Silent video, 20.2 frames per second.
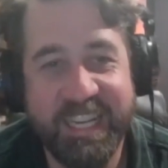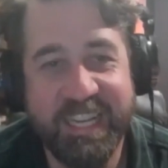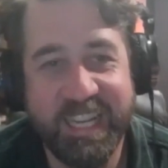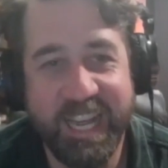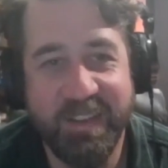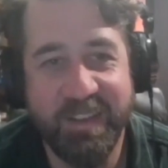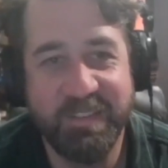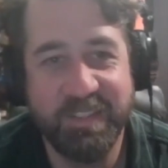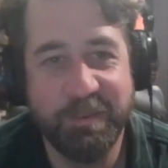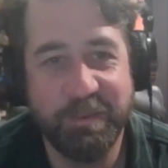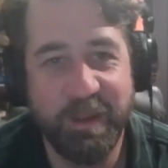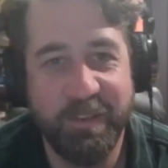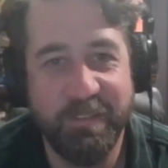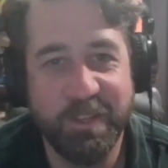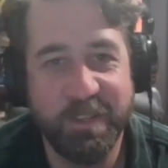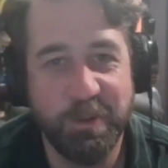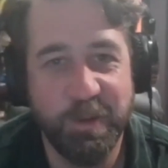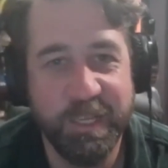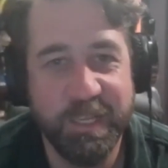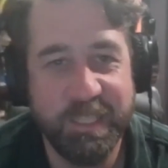need to have some kind
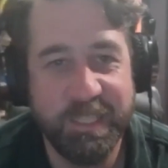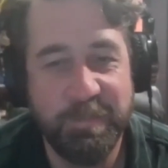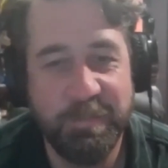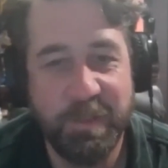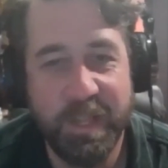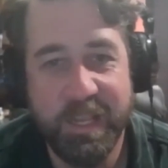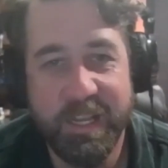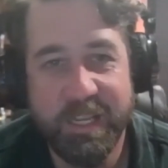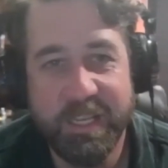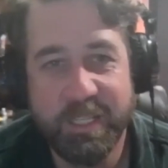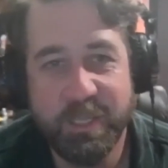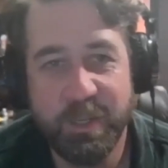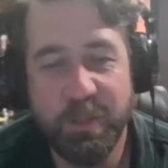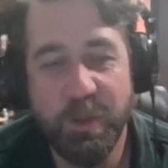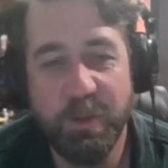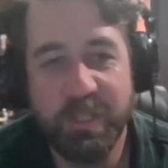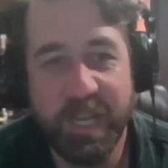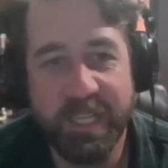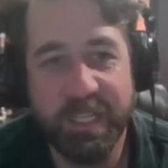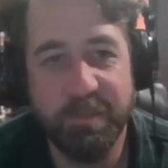of a twist so
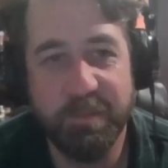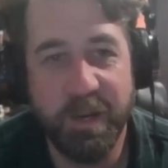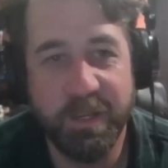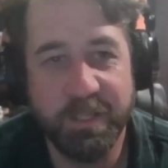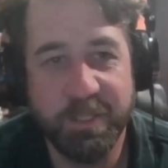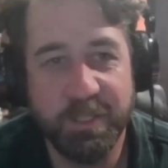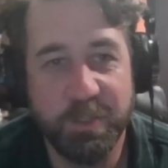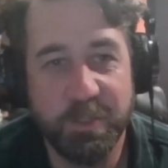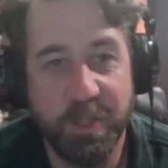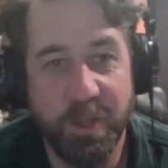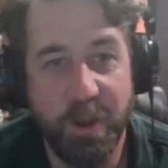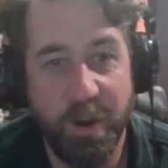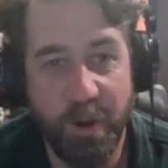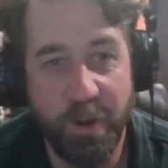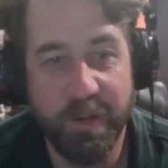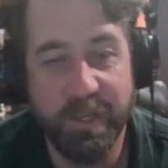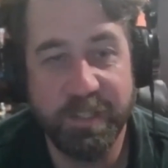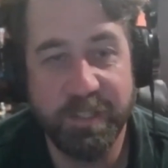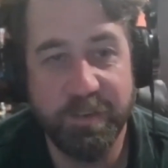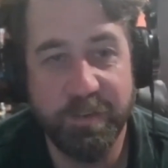those kinds of monsters were the
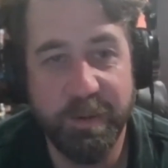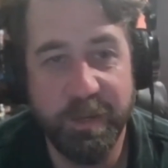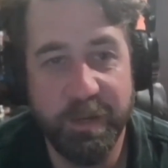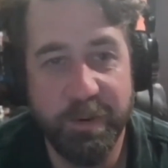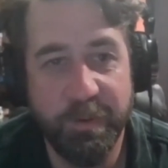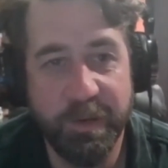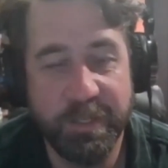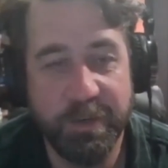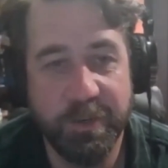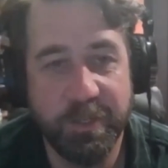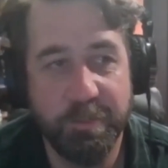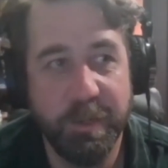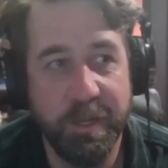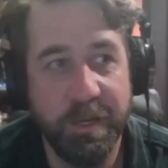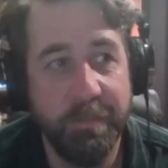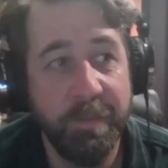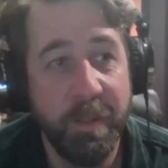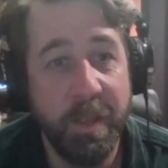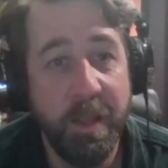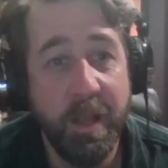hardest for me to research
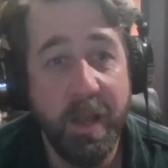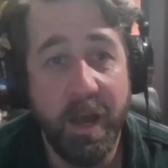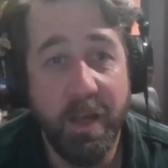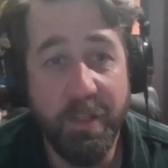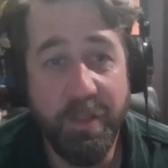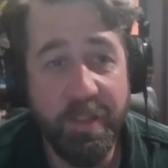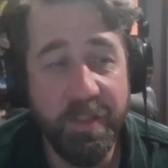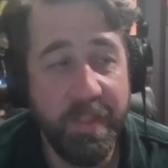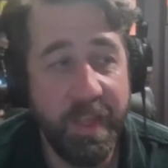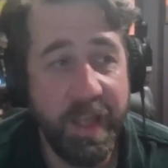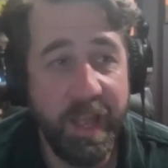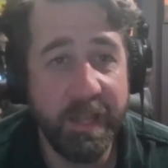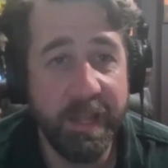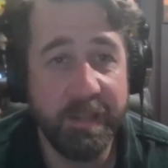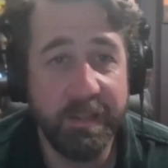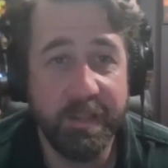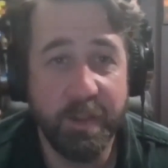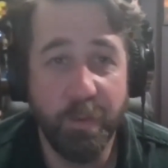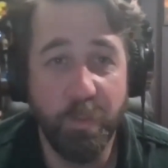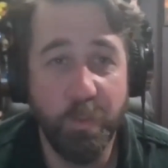but other than that
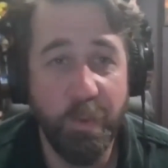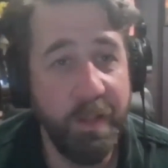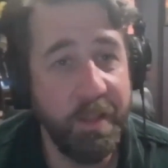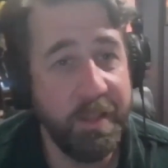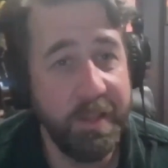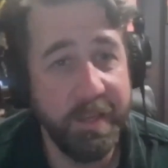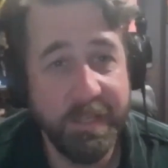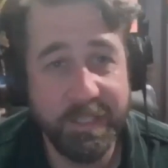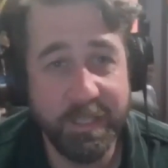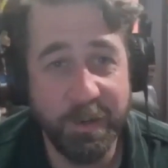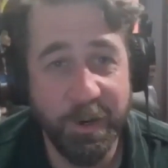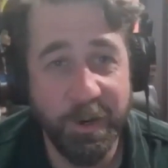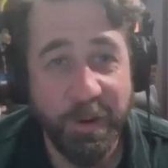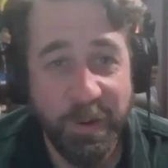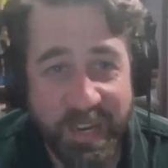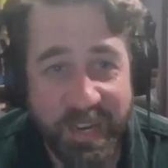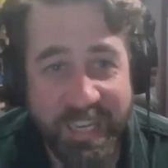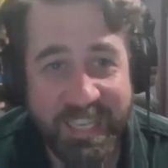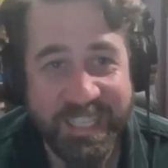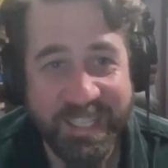they're really easy to
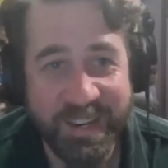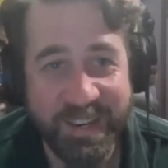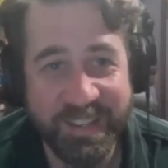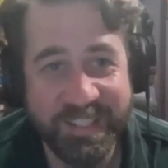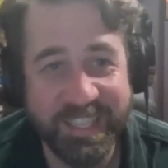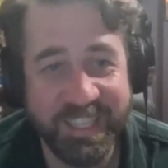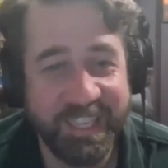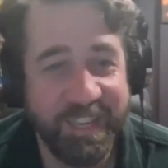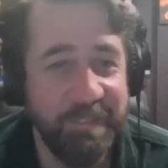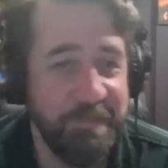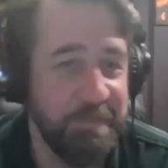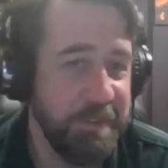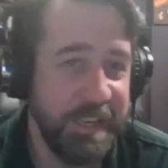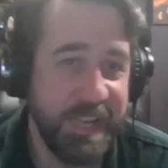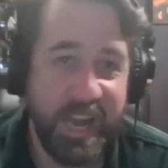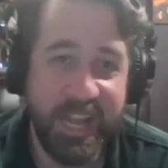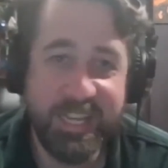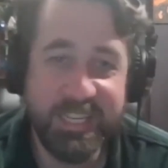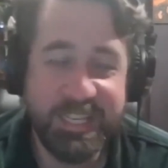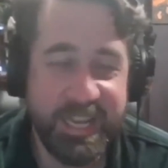research like
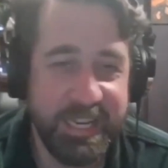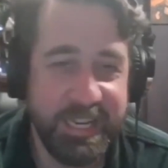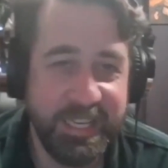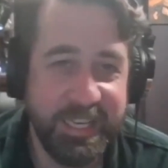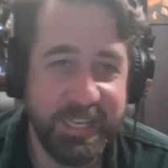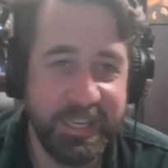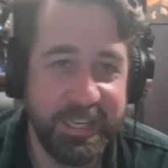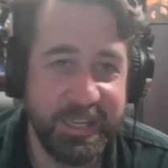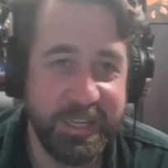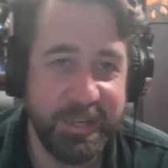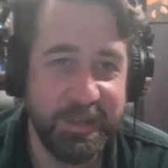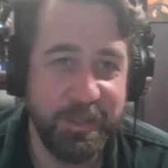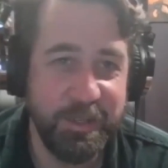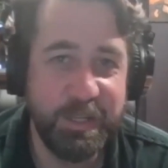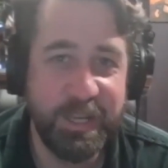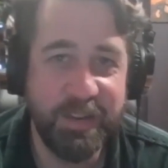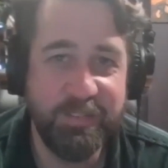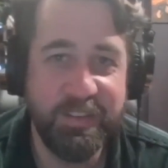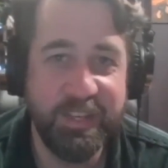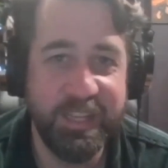I just had to get a you
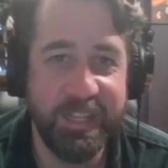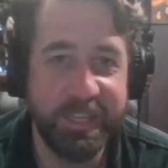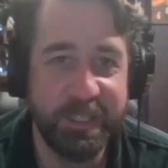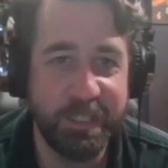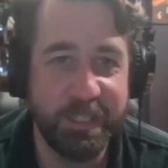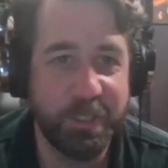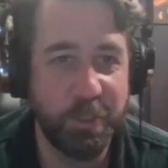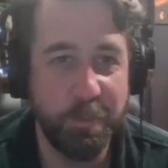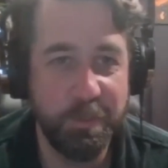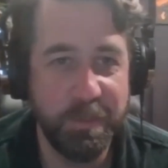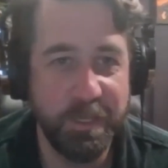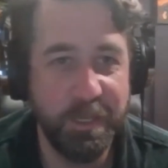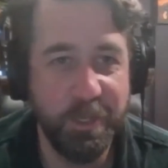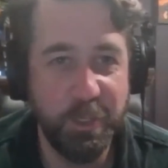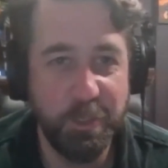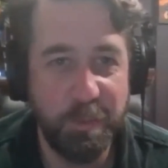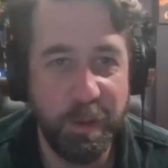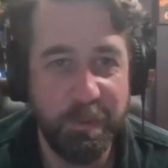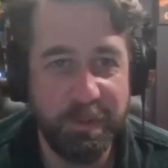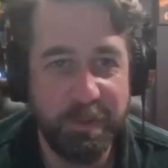just have to get like a subscription to
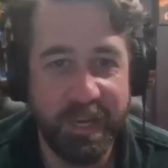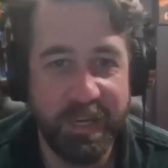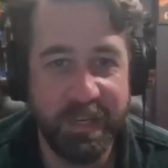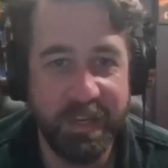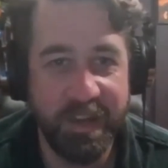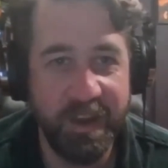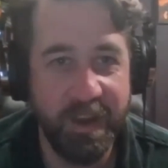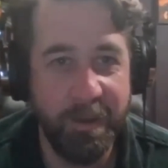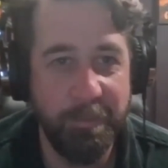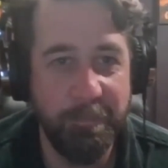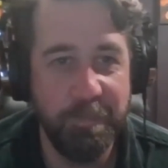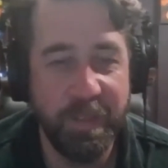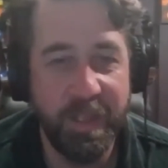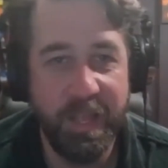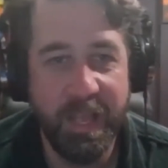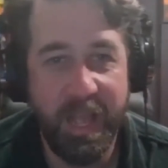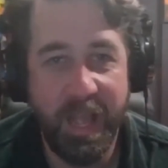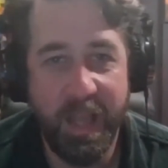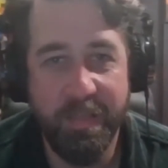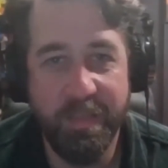newspapers.com
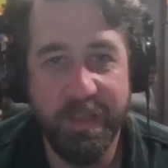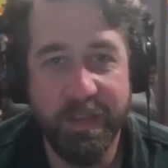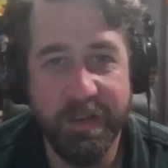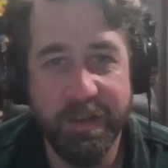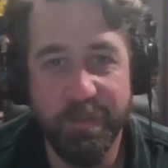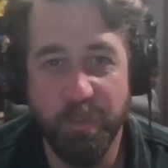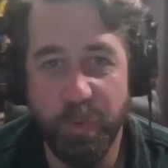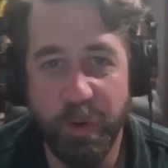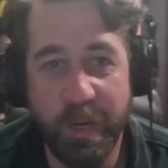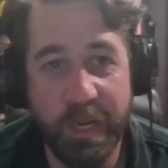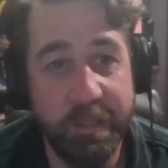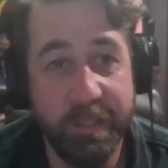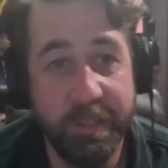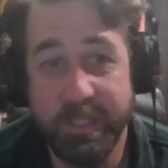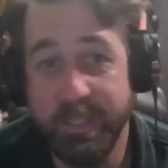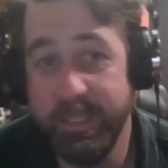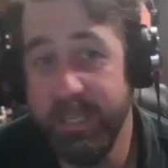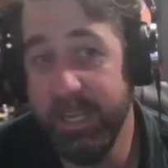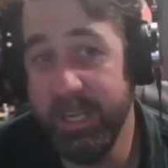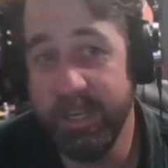and then really
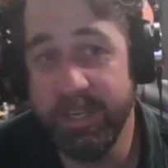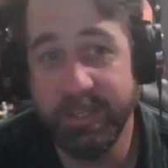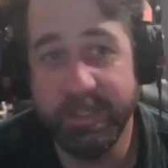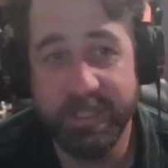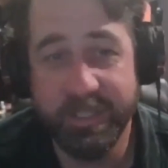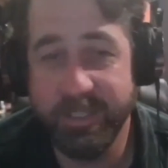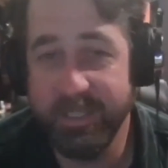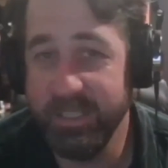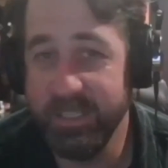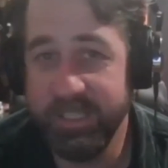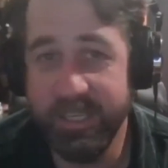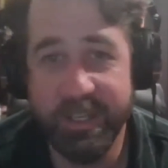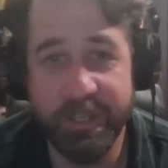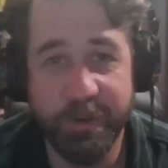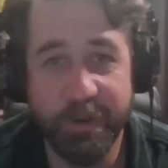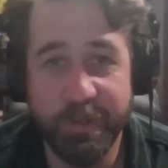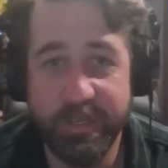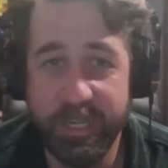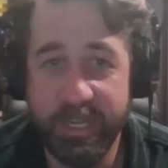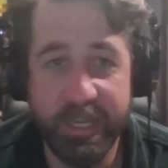just dig just sit
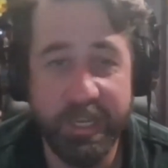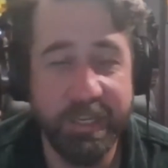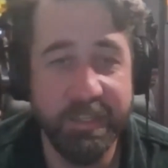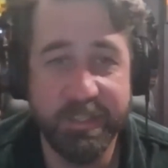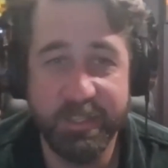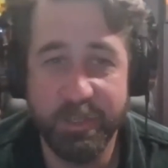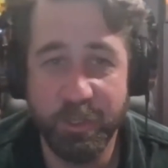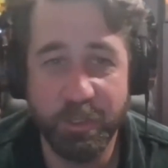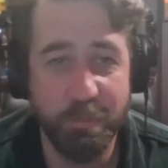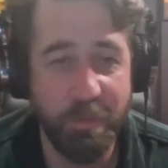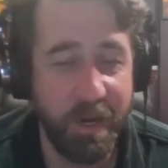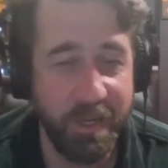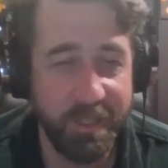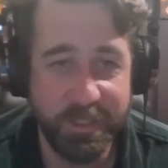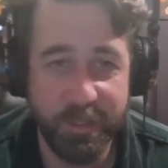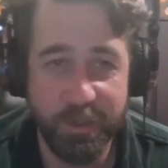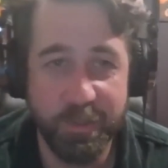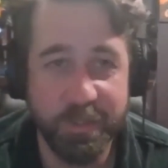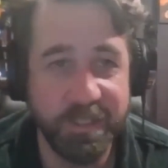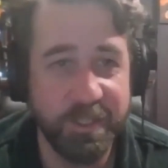there dig and search
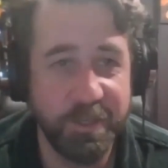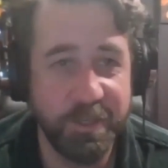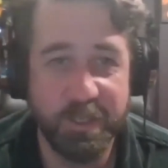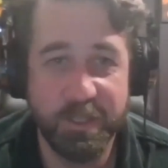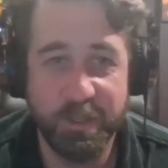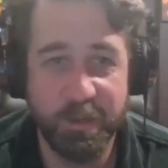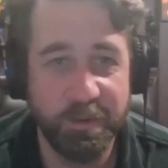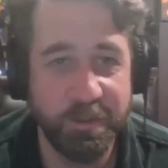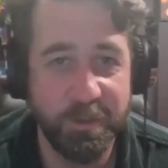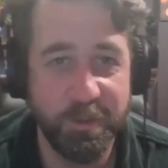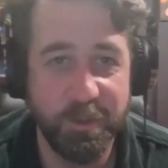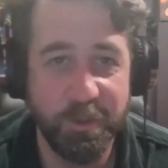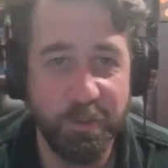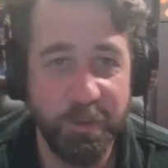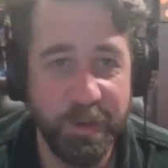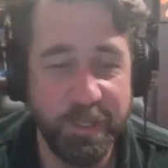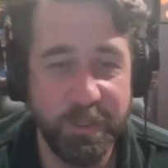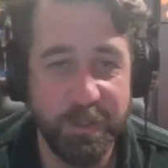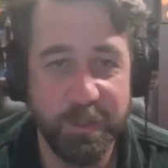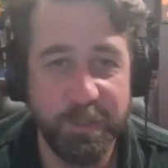monsters and search certain
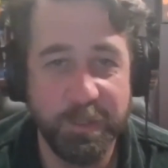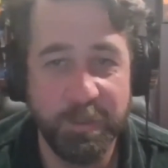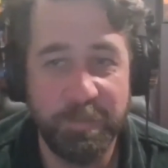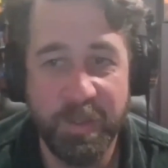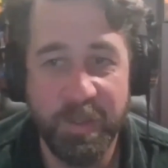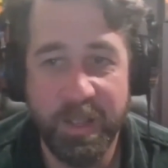creatures